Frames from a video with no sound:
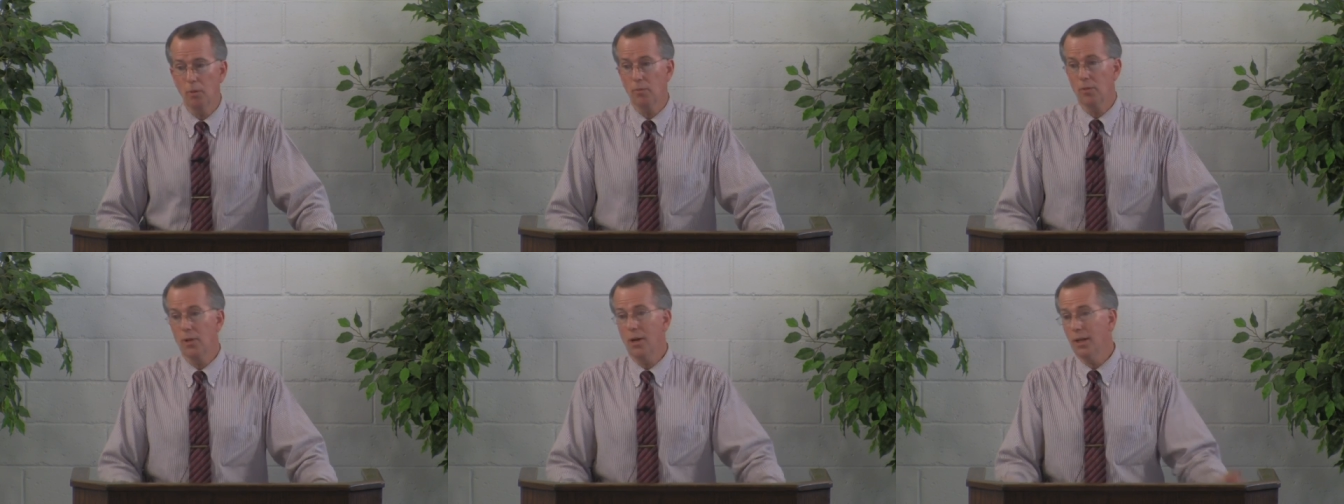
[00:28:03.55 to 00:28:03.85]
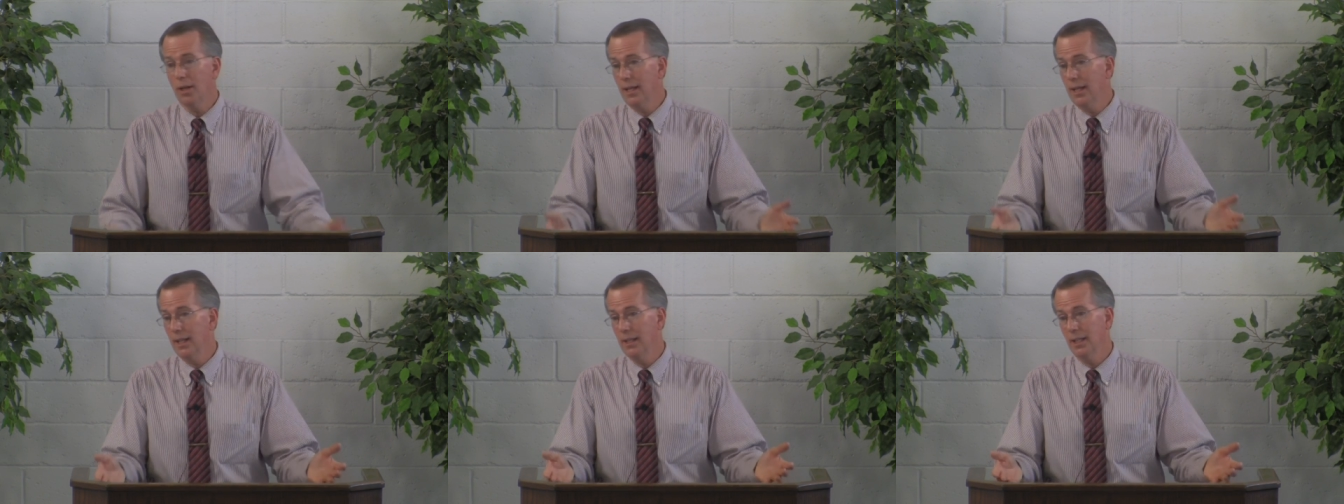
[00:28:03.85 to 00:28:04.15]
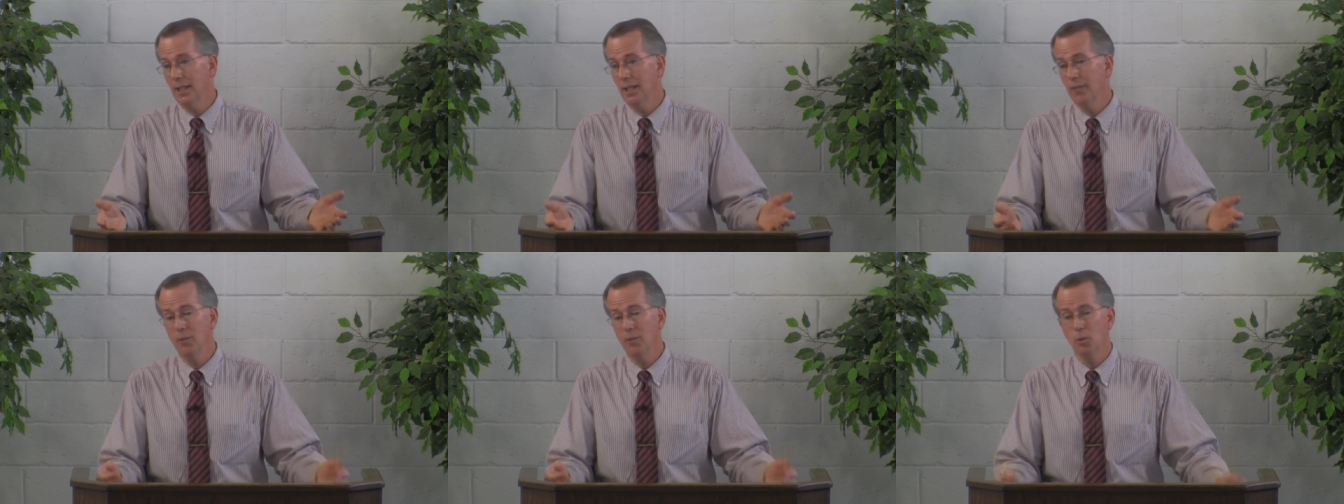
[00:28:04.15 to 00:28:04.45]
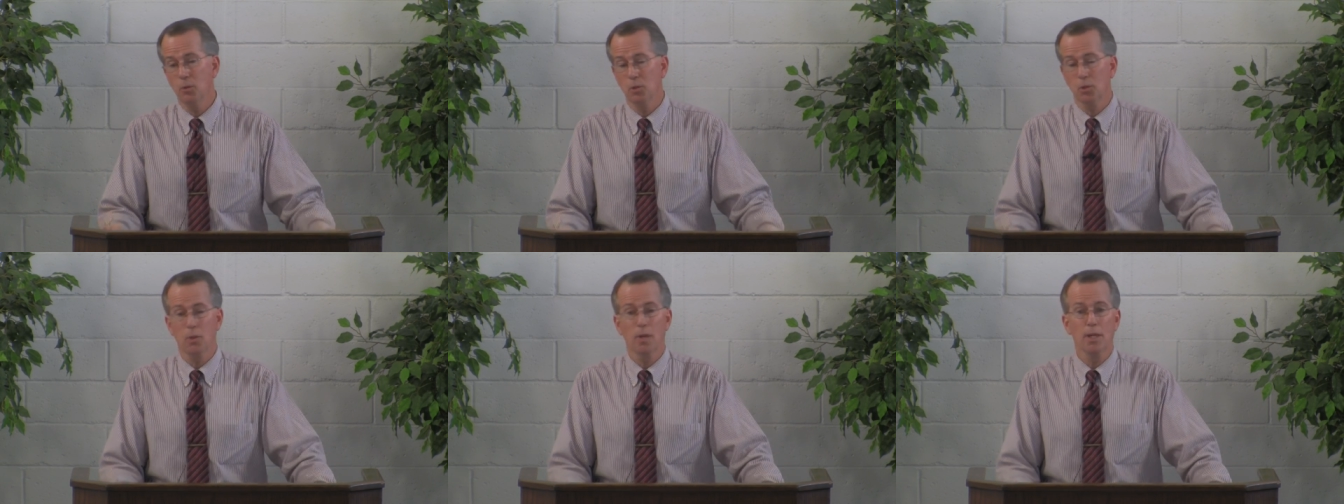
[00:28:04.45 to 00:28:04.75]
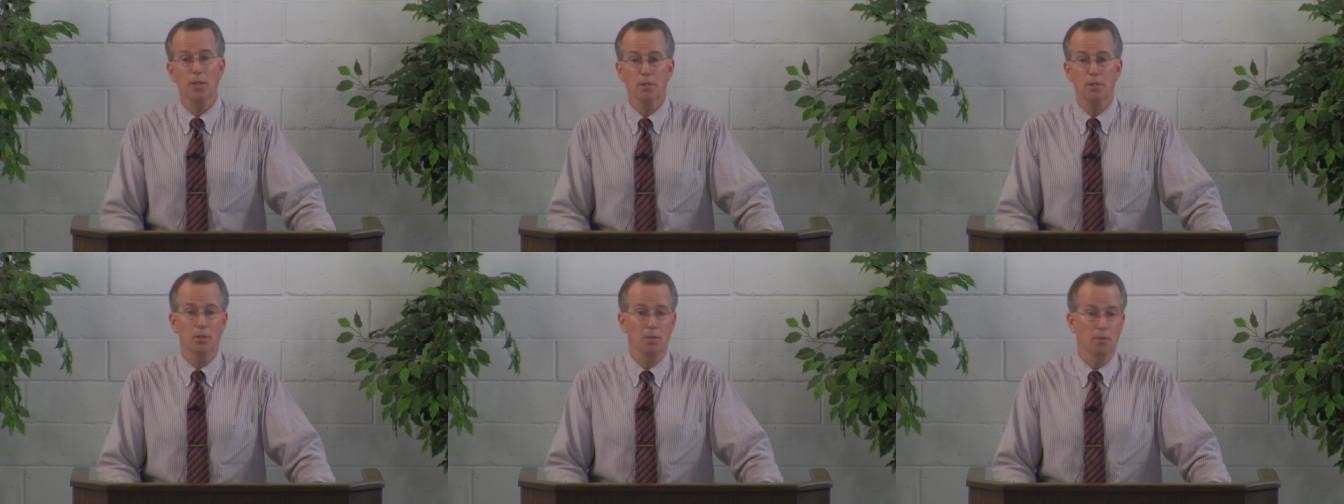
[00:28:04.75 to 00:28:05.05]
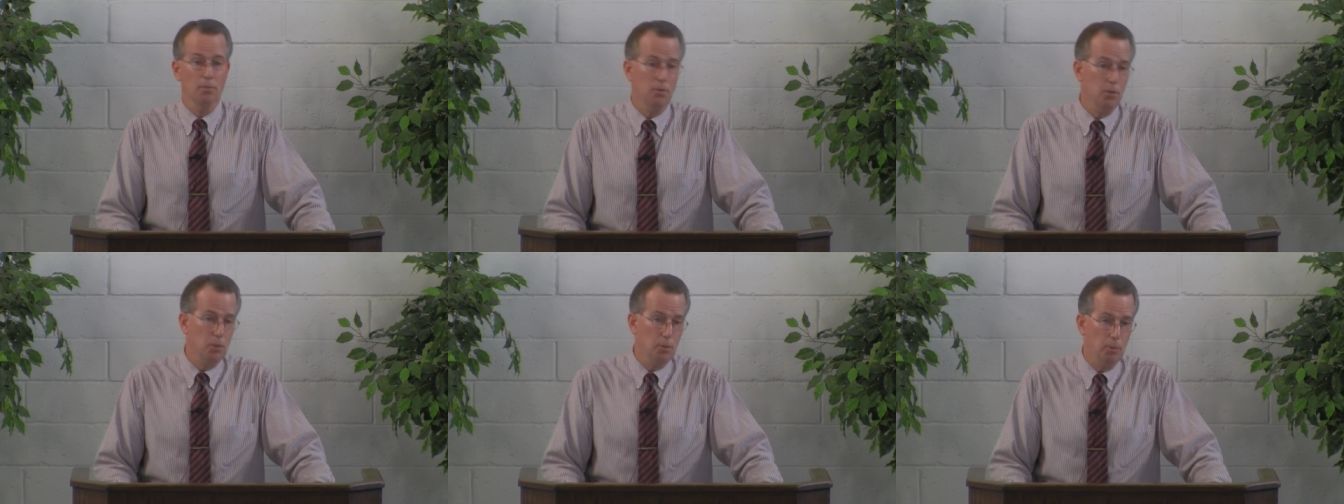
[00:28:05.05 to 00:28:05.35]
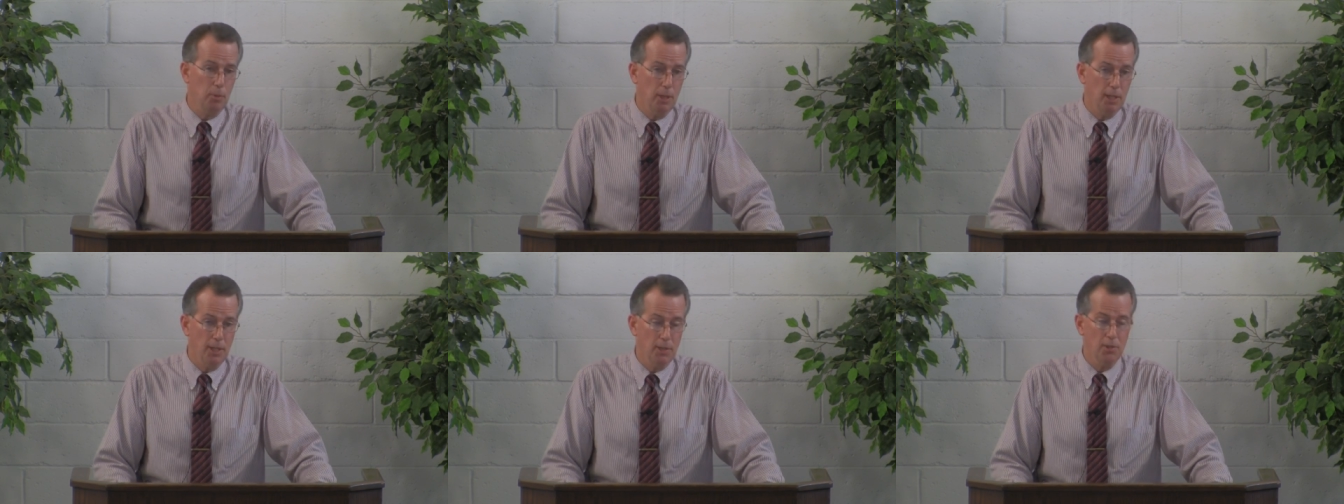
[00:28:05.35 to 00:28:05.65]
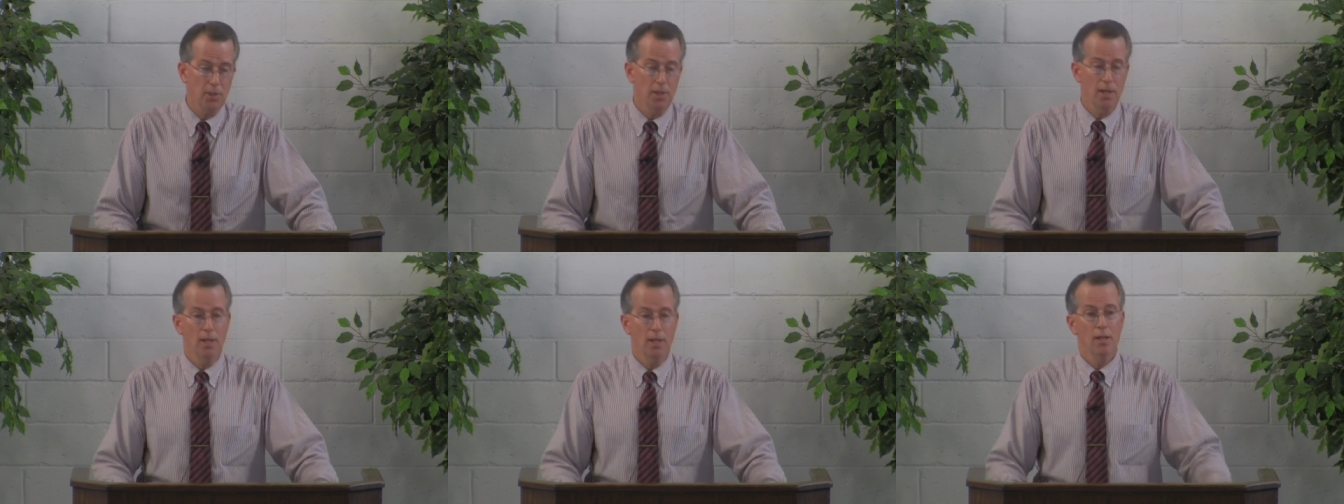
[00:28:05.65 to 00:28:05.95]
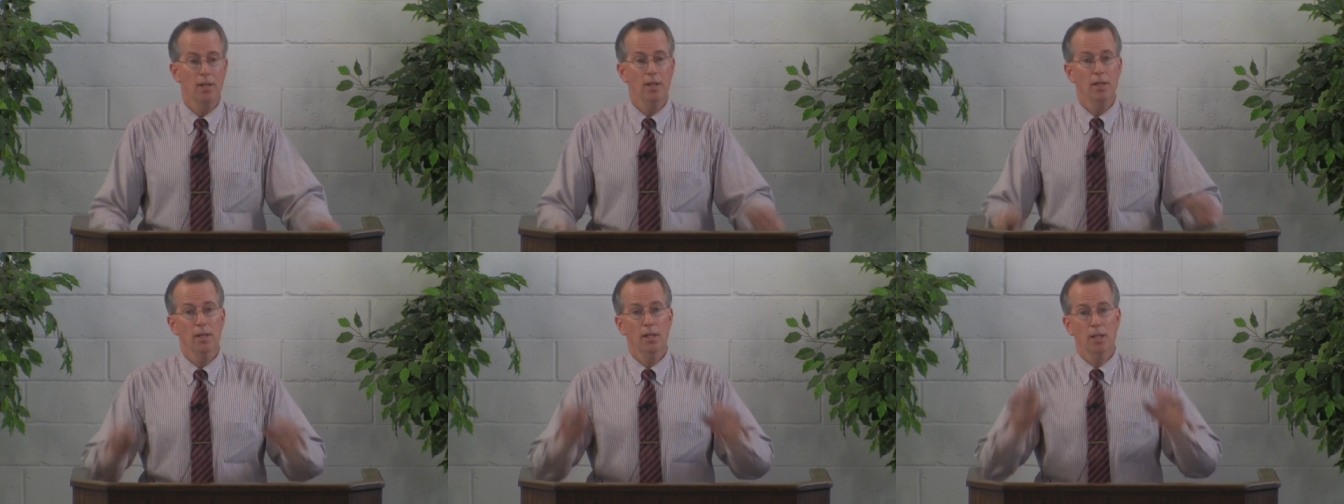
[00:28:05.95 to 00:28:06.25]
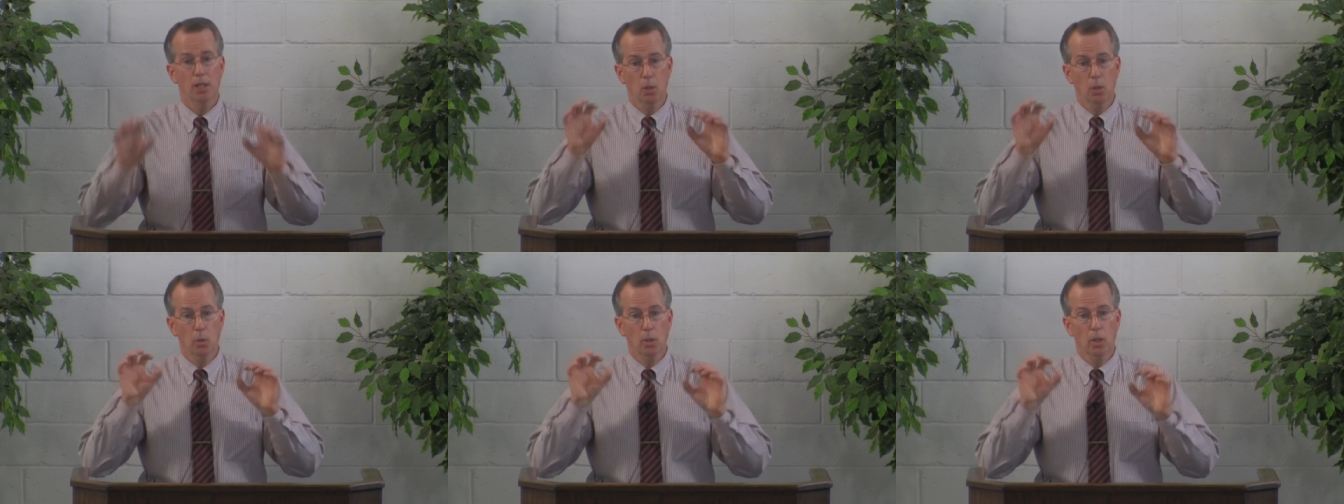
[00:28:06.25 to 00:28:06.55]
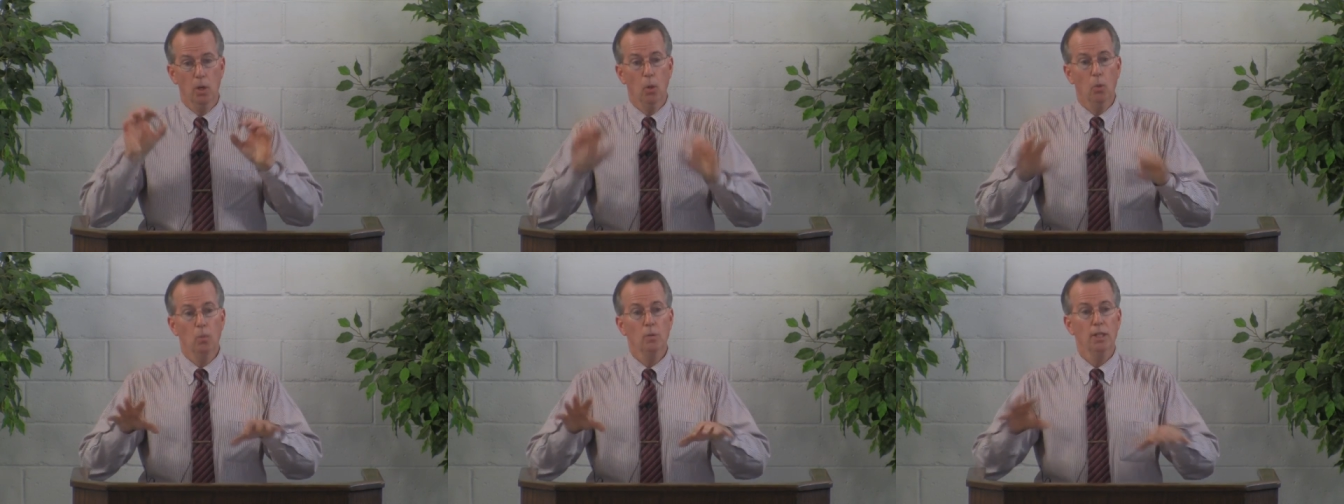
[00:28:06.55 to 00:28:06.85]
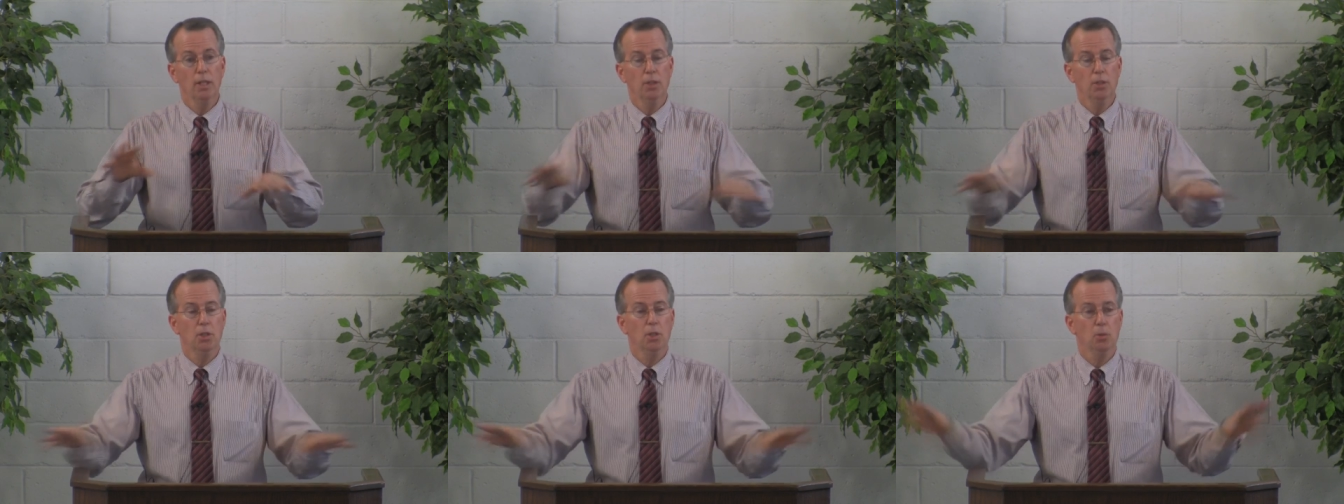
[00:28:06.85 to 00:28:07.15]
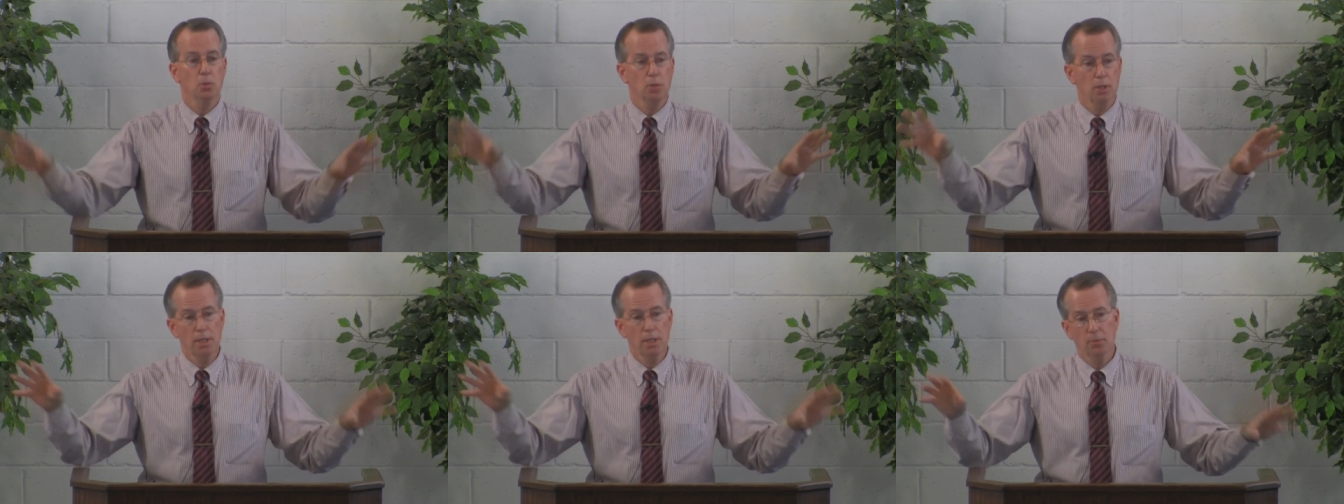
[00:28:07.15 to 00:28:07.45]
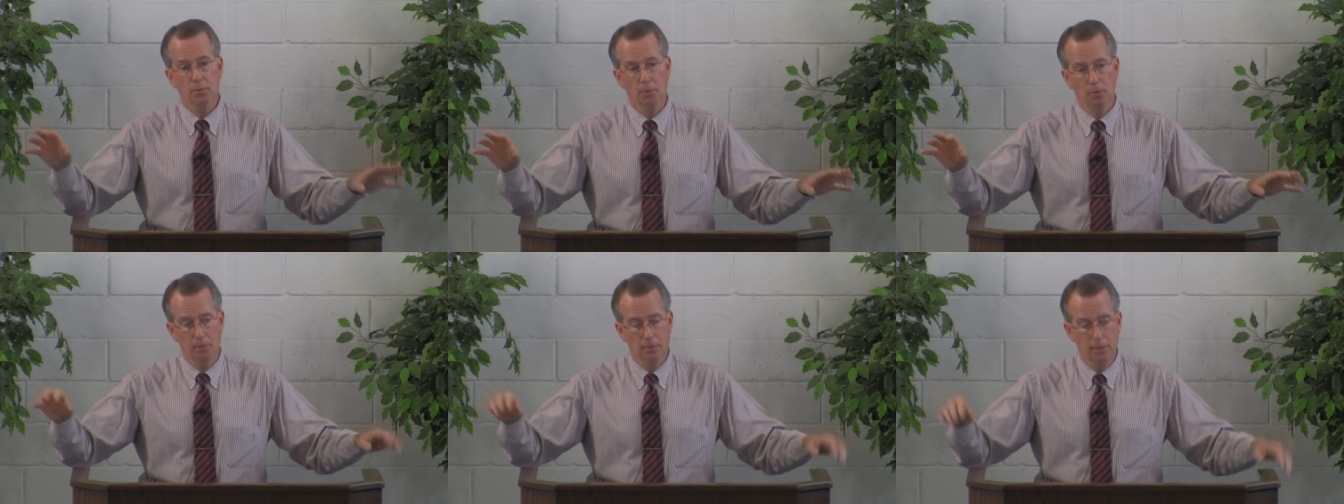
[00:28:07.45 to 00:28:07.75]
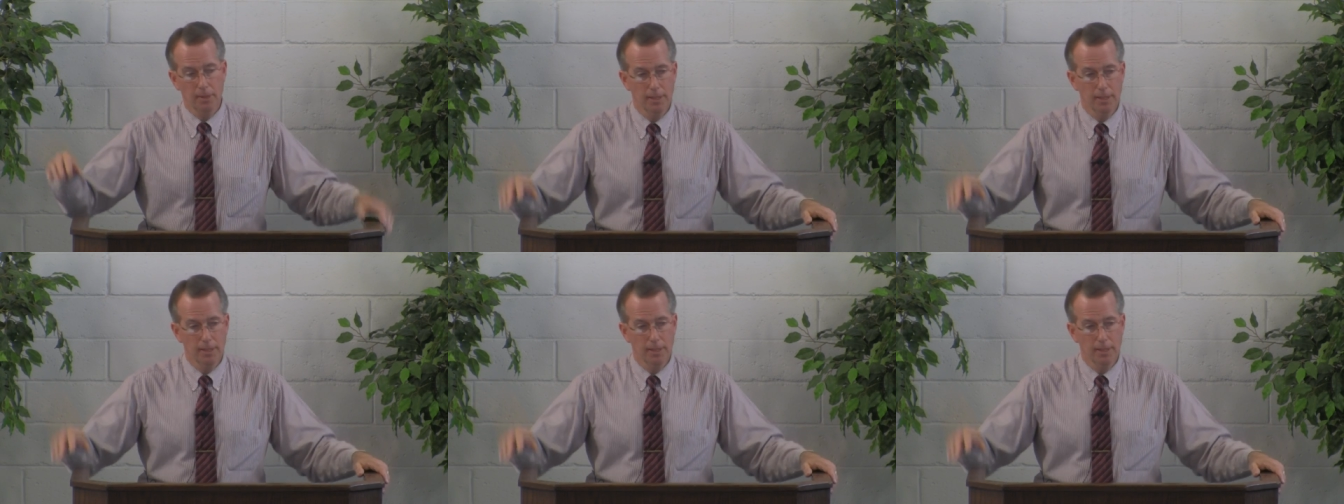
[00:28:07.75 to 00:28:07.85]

if God hadn't given you his grace in the first place, you would only choose evil.